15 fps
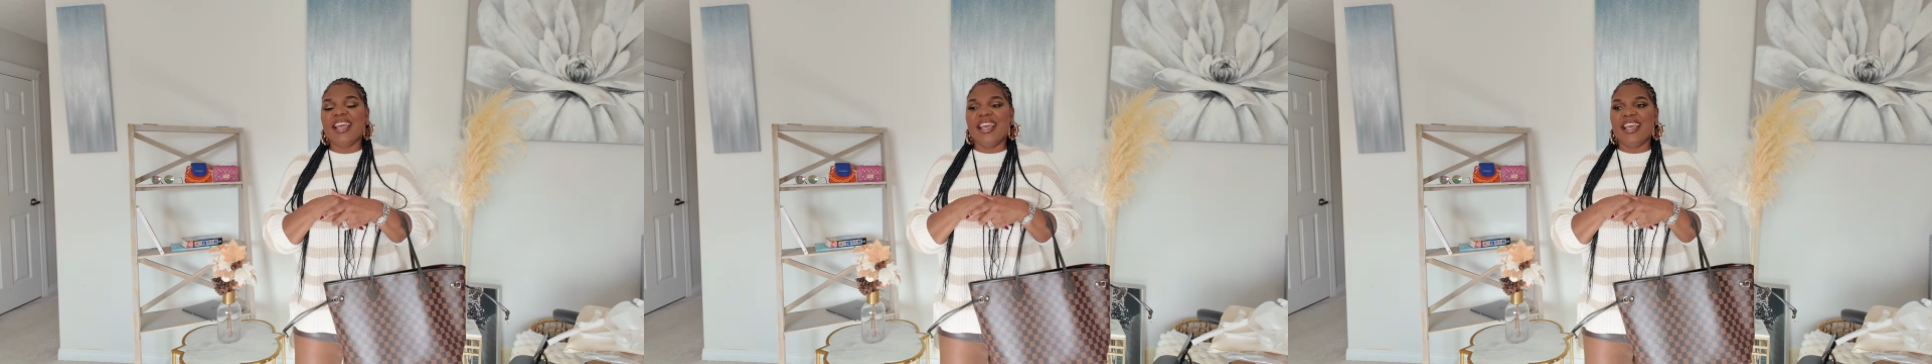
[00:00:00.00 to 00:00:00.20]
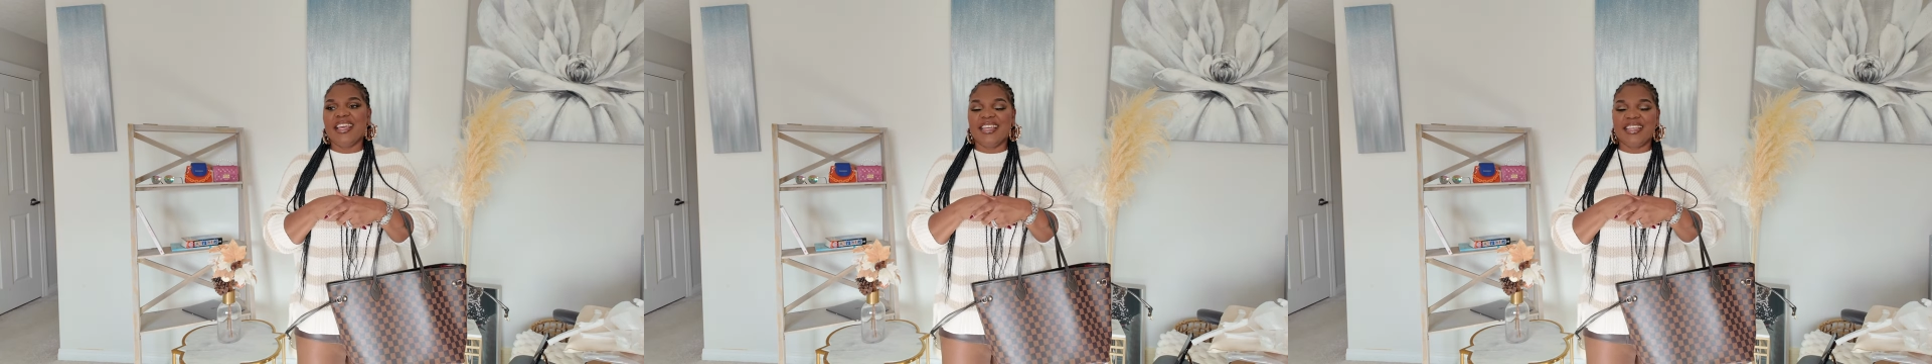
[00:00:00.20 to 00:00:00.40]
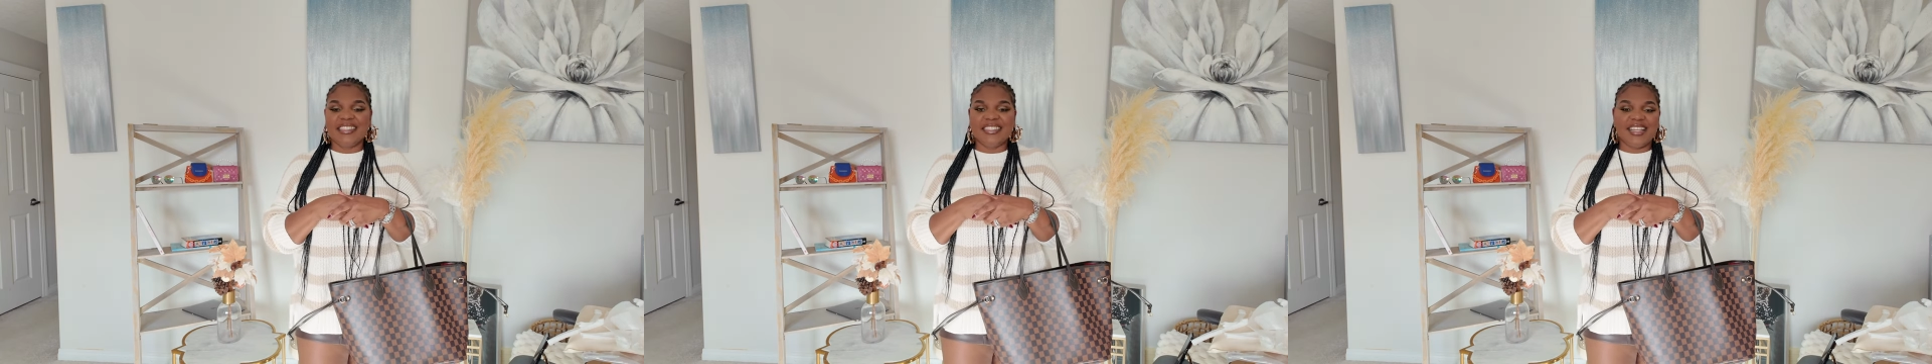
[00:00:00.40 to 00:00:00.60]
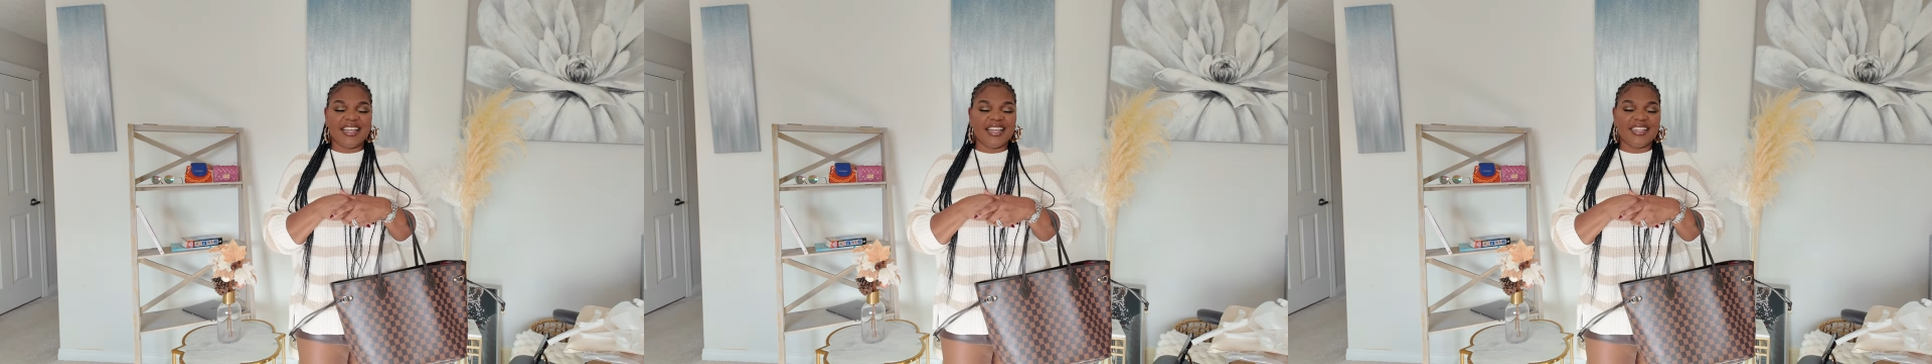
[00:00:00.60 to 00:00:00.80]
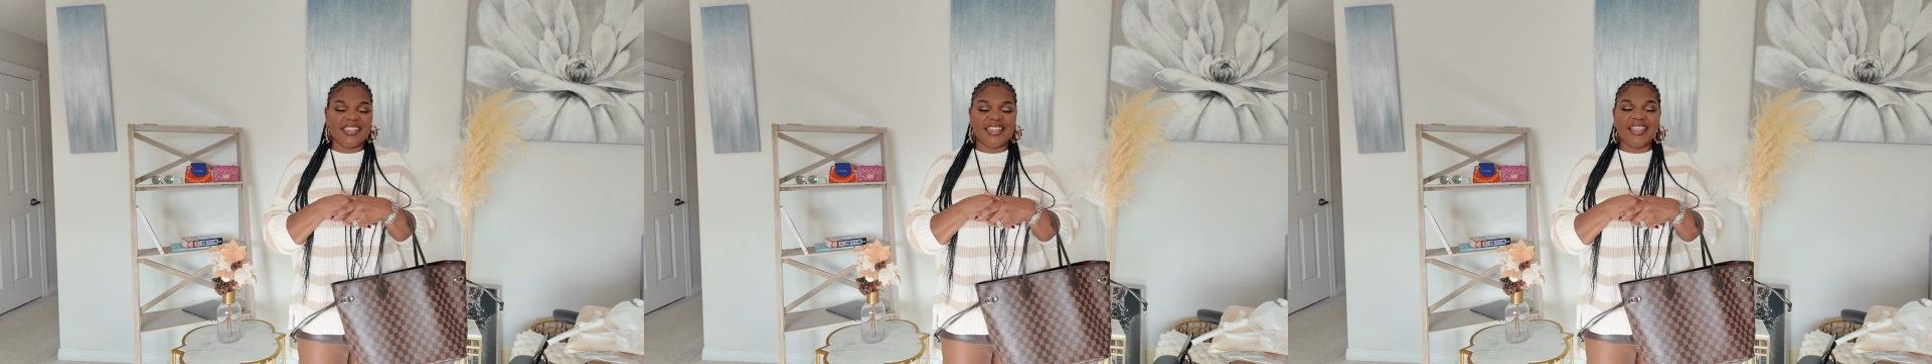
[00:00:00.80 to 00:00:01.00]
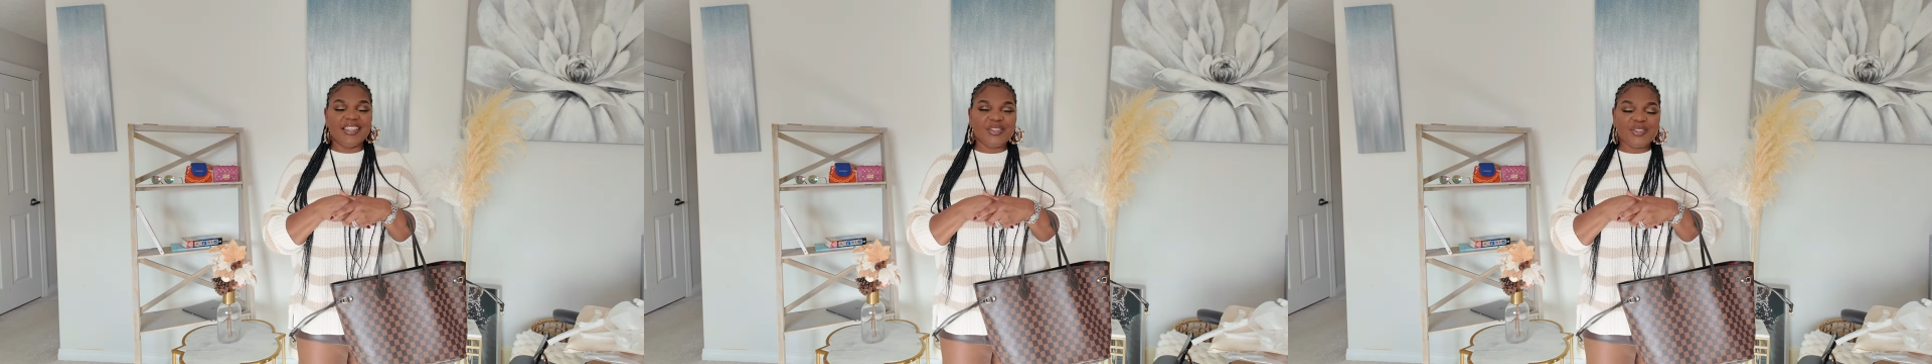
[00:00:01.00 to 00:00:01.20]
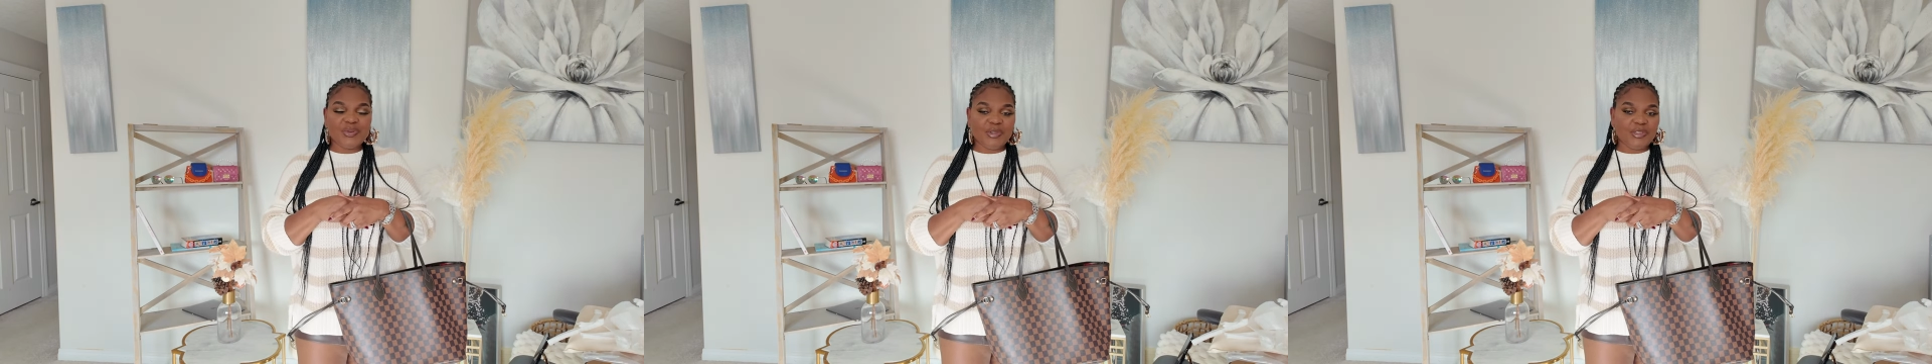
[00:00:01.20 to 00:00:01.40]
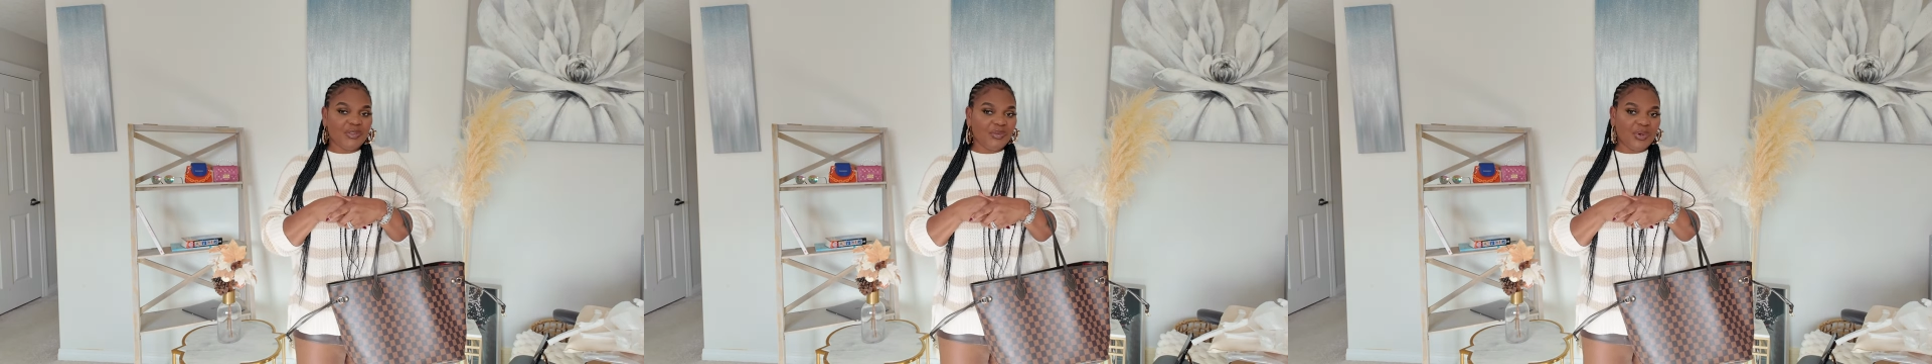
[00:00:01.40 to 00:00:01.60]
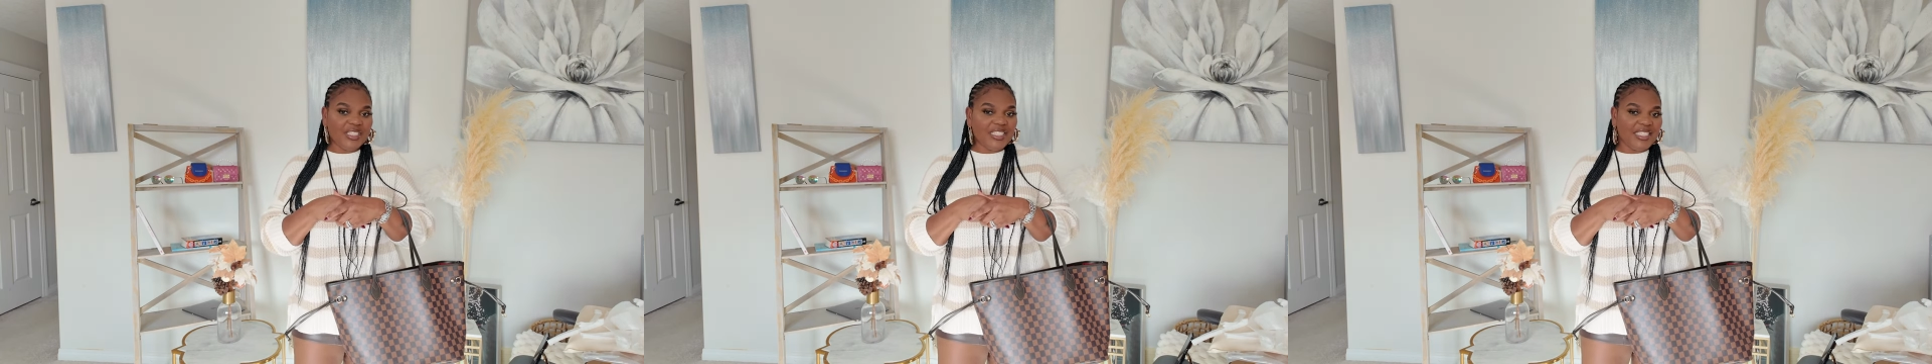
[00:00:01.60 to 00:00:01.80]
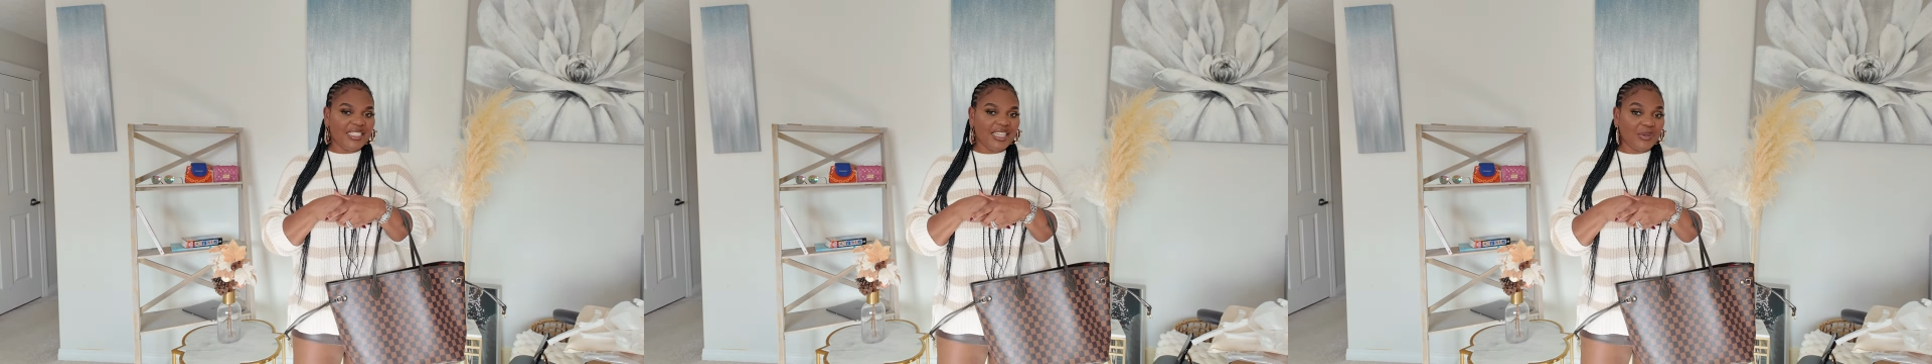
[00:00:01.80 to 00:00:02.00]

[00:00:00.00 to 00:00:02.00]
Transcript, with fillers: And thank you so much for watching.